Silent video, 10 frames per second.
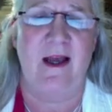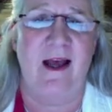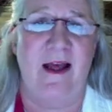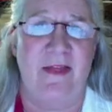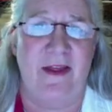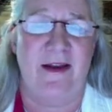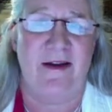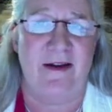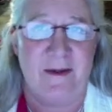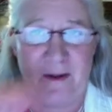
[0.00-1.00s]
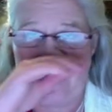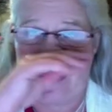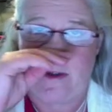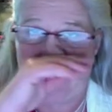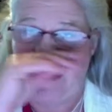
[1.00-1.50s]
and then
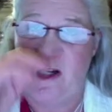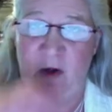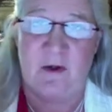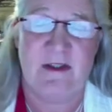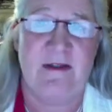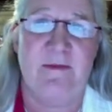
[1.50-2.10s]
scratch my nose,